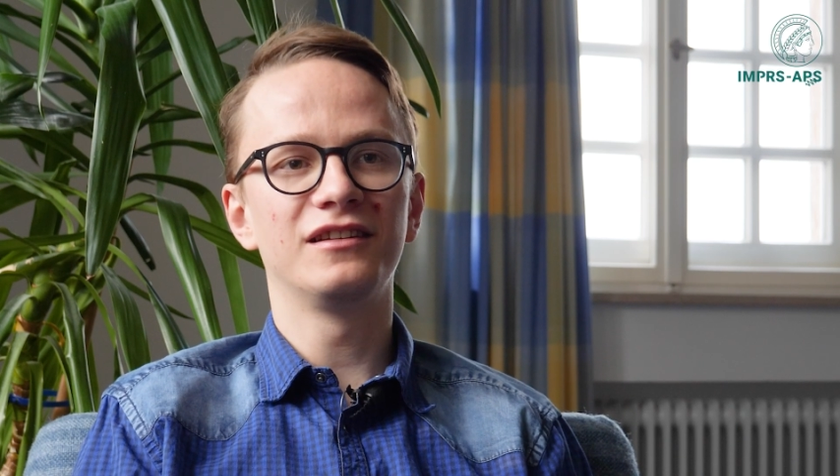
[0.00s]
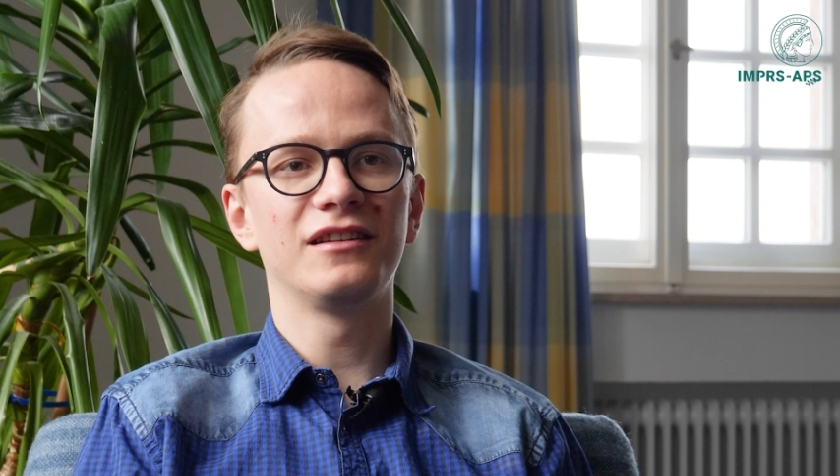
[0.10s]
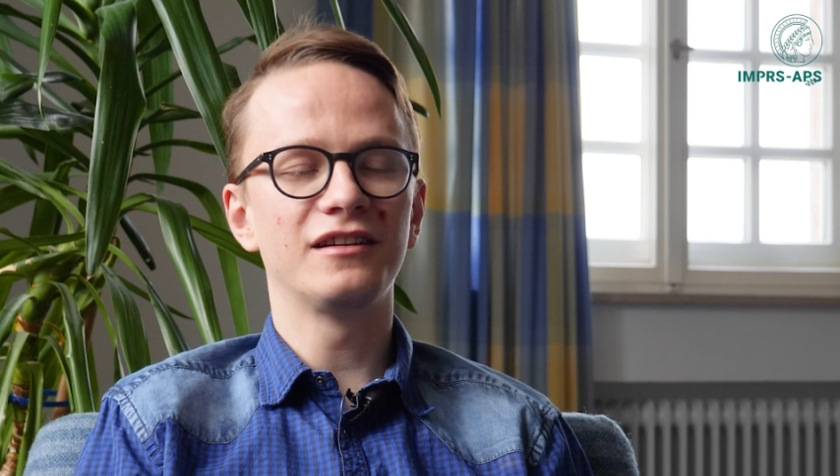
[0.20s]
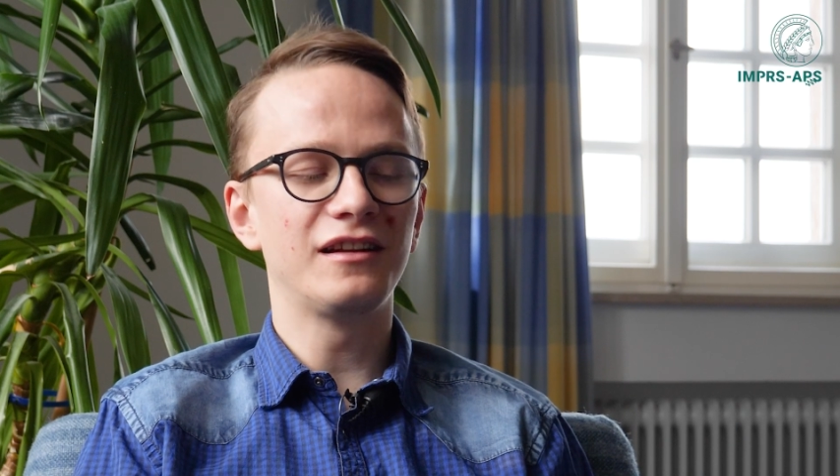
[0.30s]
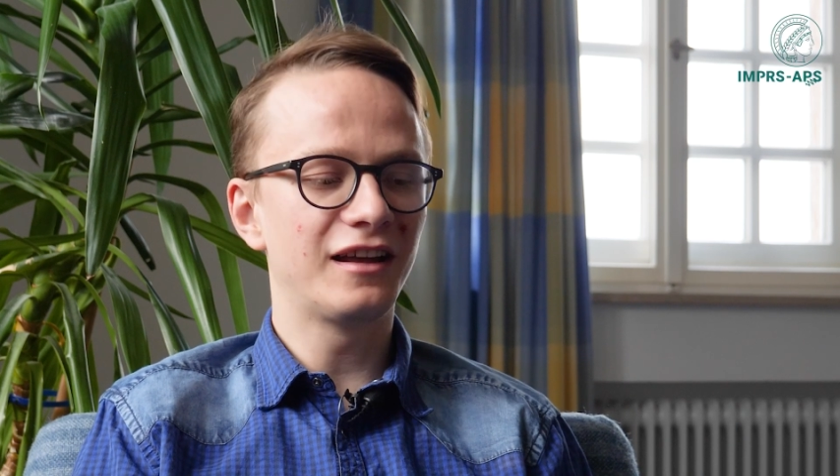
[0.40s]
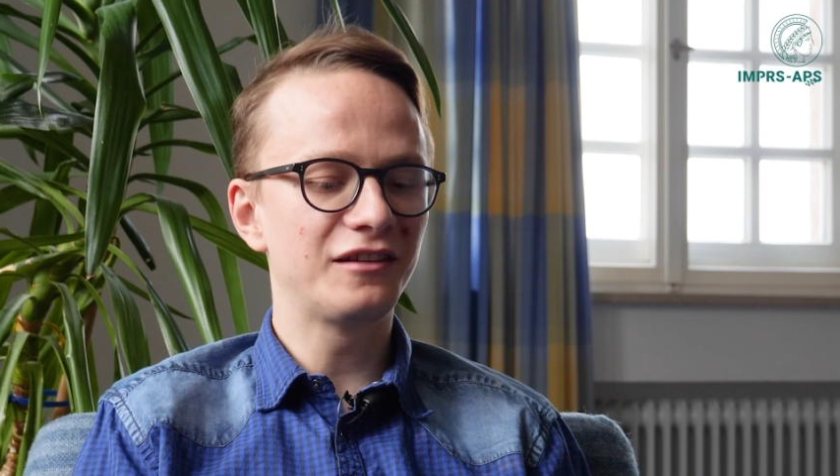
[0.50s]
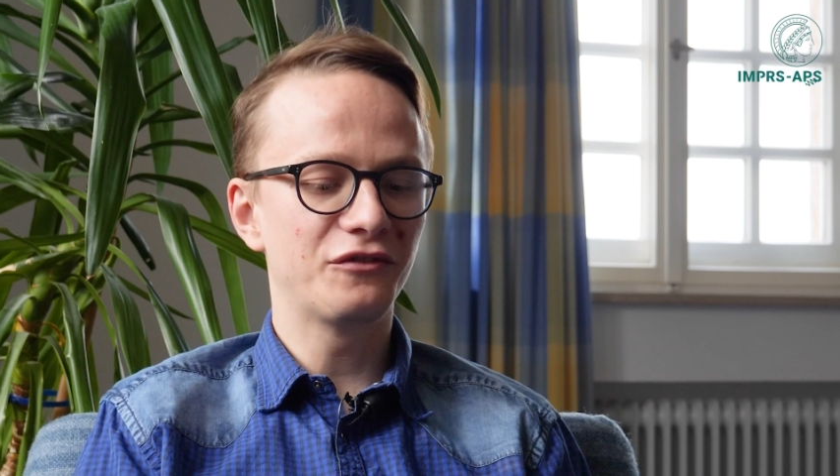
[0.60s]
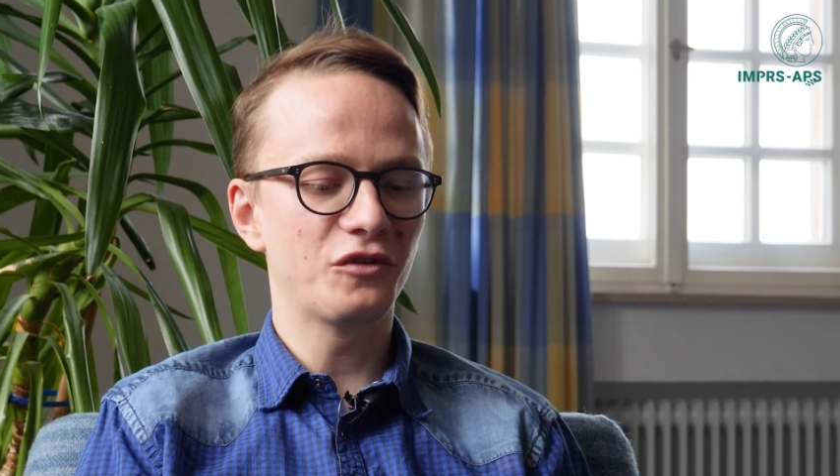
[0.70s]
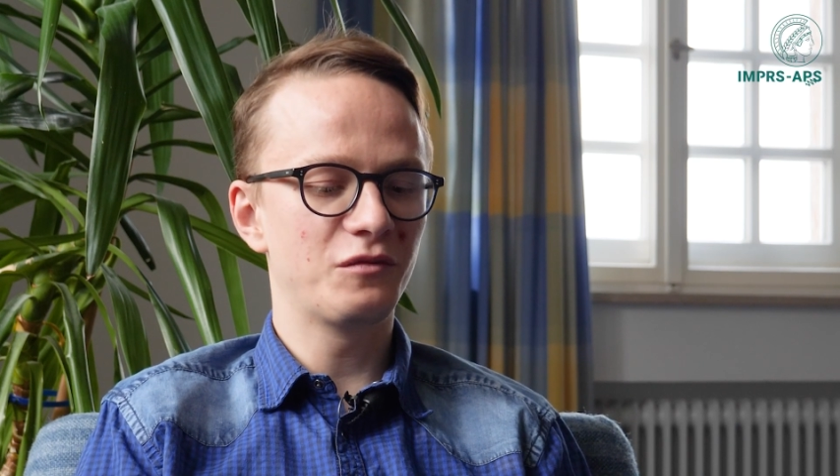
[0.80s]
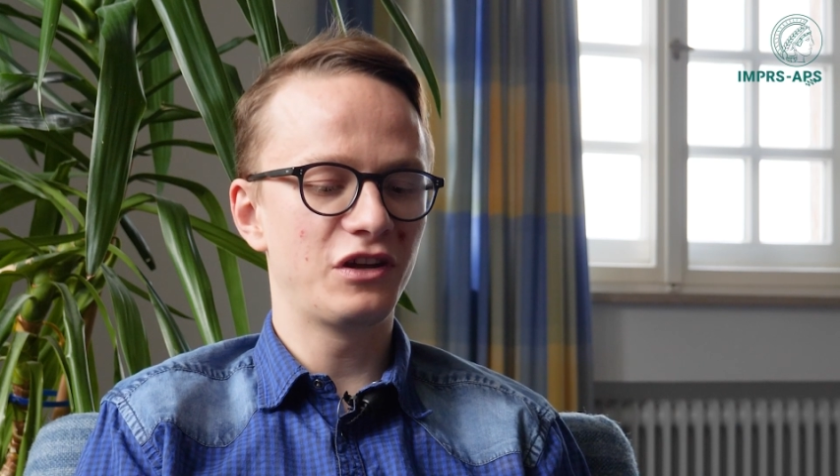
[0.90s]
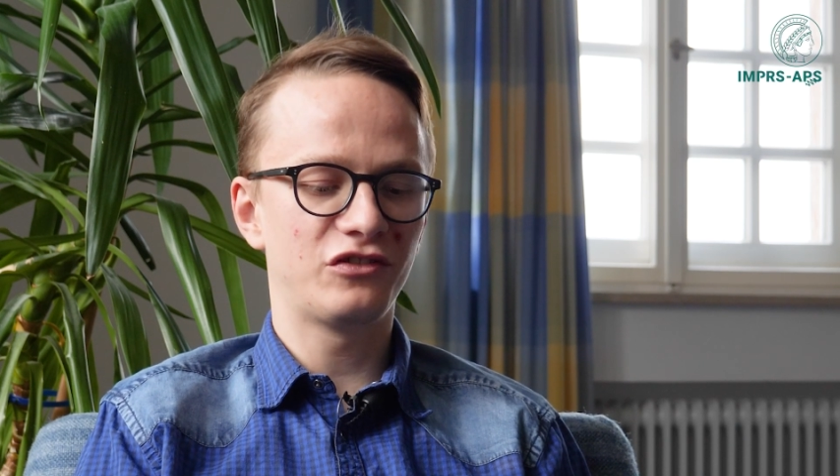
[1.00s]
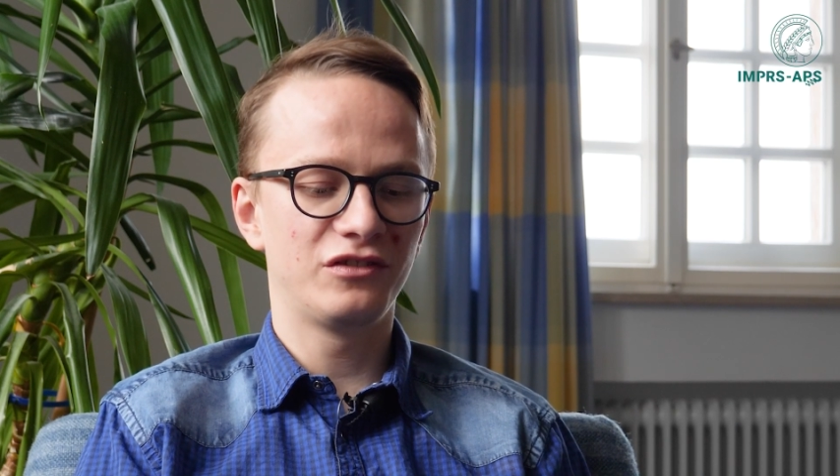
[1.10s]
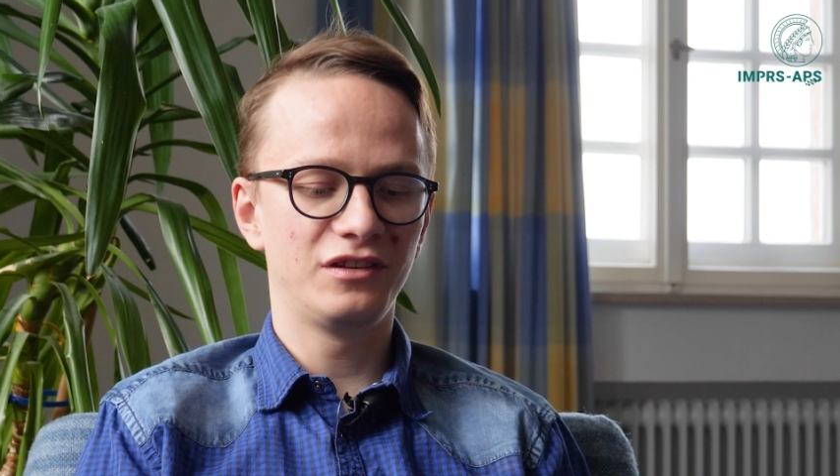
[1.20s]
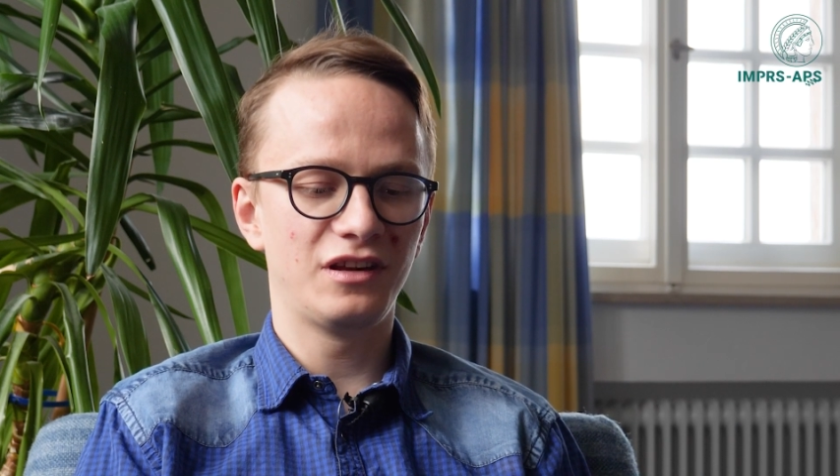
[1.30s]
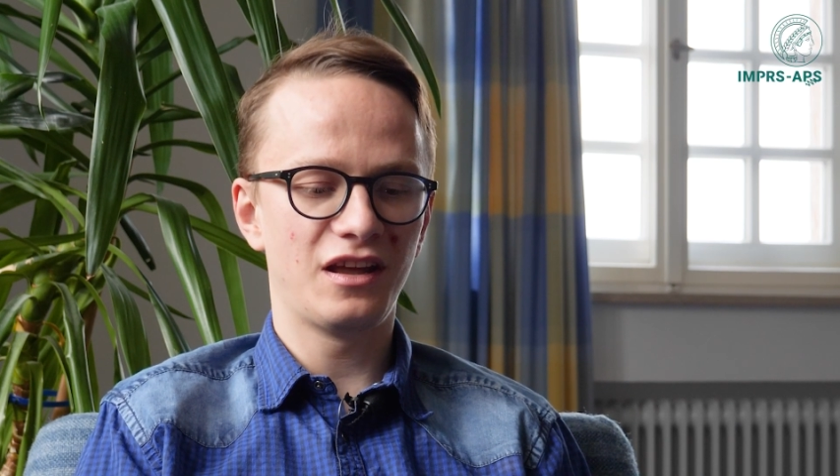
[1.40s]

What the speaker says: and then a Latin formation,